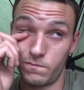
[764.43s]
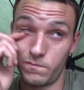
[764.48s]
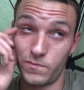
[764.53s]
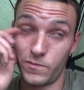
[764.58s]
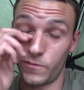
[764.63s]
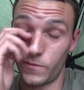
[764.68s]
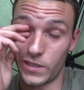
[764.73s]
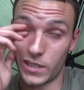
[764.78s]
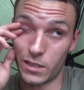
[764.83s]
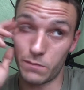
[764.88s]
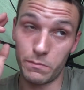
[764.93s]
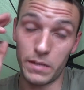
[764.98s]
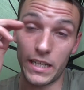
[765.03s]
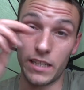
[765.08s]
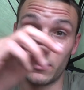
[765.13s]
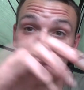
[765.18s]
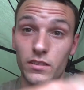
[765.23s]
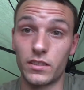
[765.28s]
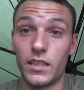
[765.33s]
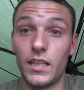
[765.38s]
flick a
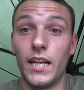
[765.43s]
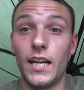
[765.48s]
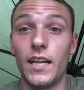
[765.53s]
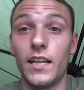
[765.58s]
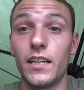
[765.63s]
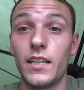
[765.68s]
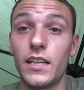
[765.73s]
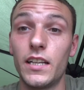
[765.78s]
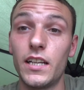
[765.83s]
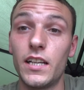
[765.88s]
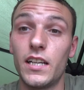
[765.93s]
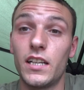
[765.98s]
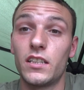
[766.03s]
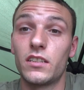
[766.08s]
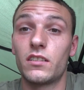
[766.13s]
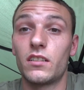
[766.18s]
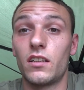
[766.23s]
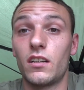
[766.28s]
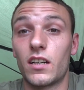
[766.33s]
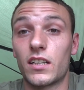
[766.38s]
bait onto that,
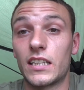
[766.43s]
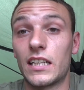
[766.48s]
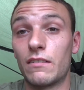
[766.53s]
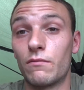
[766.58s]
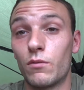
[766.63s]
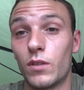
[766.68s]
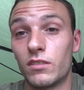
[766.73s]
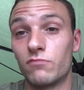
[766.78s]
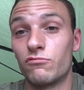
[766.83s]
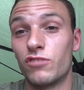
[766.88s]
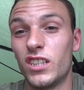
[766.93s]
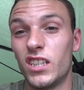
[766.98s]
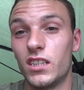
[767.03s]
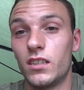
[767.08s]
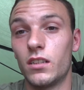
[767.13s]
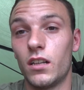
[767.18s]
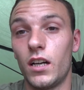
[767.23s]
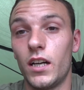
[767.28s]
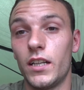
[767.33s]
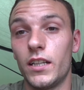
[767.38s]
so I can have one really
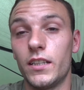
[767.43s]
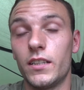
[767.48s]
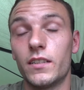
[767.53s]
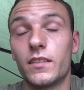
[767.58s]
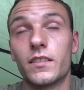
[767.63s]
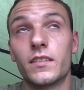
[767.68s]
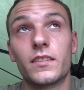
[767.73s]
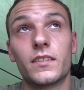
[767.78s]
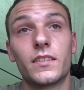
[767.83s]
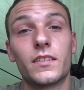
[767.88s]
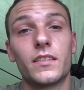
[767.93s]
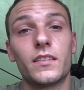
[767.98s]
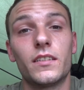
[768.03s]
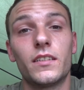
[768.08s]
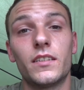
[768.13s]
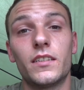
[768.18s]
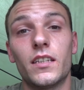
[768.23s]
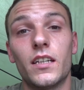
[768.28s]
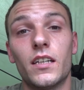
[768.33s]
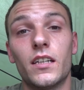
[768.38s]
tight in
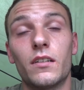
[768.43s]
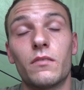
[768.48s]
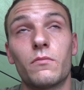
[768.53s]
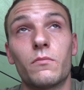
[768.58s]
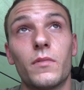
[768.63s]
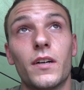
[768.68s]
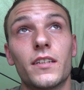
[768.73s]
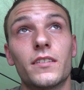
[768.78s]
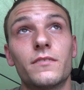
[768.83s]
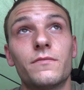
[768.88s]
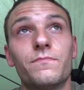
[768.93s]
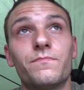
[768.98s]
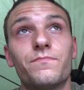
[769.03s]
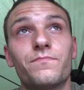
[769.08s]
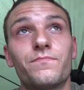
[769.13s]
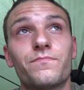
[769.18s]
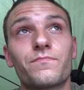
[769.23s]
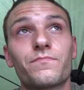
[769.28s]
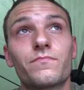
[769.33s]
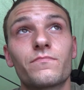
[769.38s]
and one
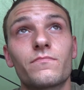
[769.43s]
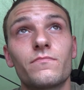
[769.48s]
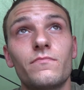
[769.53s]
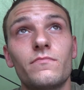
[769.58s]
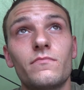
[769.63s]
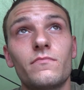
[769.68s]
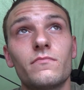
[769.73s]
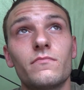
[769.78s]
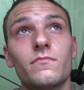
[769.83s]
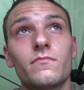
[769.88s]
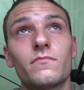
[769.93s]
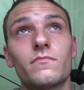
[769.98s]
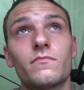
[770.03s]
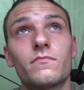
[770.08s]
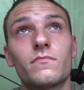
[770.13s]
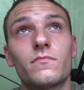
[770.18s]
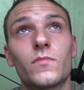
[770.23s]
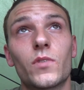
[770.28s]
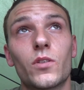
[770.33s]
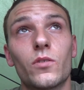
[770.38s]

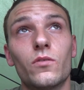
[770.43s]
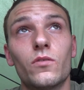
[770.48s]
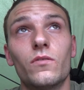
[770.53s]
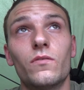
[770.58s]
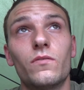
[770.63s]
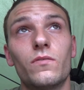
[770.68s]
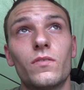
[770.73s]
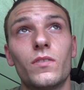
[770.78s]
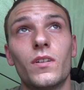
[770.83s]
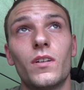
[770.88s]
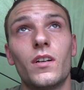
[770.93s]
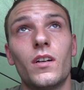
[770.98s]
sort of,